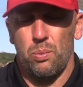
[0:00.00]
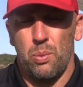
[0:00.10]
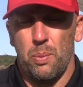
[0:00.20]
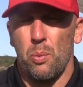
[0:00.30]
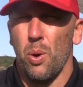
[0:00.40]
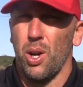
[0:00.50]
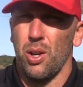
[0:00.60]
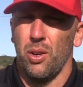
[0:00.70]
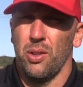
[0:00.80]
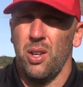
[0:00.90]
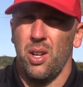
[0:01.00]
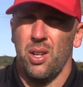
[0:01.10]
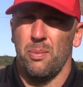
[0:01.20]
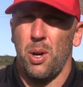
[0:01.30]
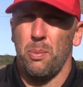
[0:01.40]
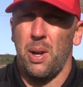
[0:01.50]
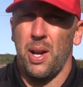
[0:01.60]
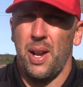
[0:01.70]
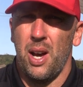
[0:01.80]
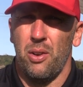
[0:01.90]
we've been working on, our
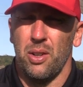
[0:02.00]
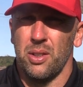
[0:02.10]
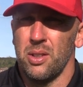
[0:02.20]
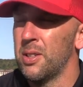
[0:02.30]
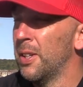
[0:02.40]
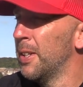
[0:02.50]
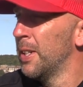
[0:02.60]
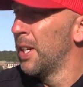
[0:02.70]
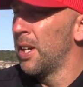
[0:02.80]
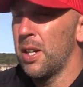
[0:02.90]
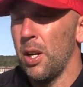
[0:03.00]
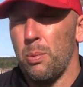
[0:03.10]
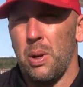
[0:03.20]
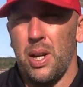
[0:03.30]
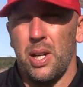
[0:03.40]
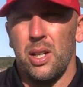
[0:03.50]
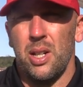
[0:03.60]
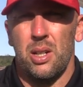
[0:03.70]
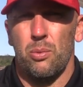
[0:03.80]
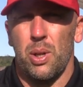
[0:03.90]
playing out and, you know, playing
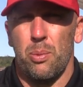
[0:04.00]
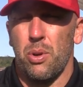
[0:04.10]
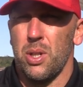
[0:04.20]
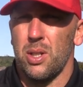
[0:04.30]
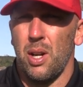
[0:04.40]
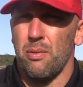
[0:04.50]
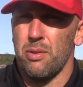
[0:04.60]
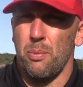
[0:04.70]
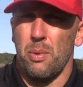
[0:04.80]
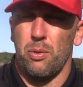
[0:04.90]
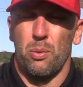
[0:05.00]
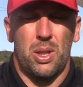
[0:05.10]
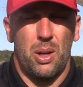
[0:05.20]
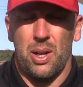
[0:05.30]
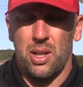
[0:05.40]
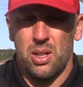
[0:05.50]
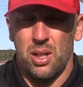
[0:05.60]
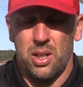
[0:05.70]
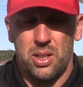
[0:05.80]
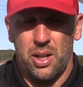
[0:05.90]
where the pressure's come from. I thought we'd done
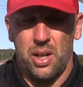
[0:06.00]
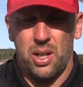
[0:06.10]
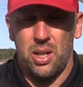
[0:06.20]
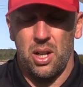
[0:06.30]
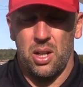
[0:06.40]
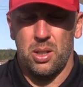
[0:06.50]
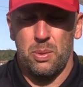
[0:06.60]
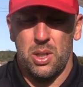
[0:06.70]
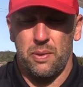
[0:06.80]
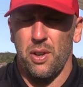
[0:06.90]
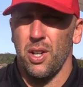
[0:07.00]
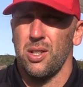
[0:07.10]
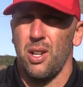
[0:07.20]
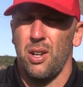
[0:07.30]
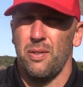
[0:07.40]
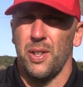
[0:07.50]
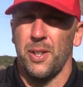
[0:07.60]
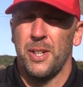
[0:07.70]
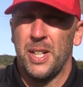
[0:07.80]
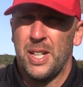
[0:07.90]
excellently today, especially first half.
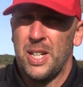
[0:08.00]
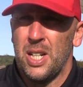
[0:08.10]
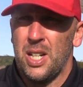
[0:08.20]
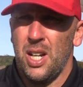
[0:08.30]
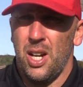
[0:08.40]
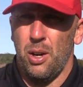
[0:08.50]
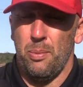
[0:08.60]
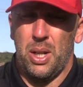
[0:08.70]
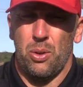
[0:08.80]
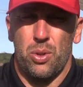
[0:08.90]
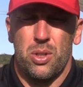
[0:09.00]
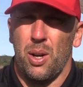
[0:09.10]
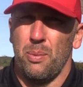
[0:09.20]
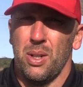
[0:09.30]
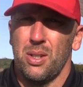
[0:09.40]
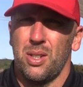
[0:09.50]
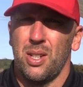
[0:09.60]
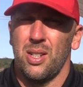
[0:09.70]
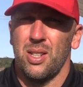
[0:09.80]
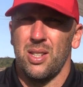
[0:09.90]
And yeah, I mean, all the time it
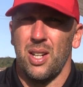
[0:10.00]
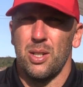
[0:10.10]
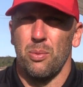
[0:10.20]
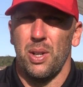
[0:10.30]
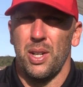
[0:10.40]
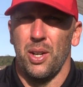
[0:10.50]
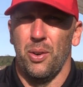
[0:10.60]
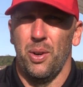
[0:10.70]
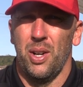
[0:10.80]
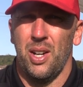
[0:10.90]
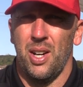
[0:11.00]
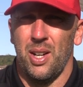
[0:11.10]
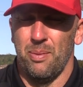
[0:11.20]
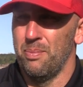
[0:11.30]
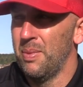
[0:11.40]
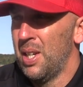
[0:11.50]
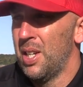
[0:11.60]
stays at 1-0.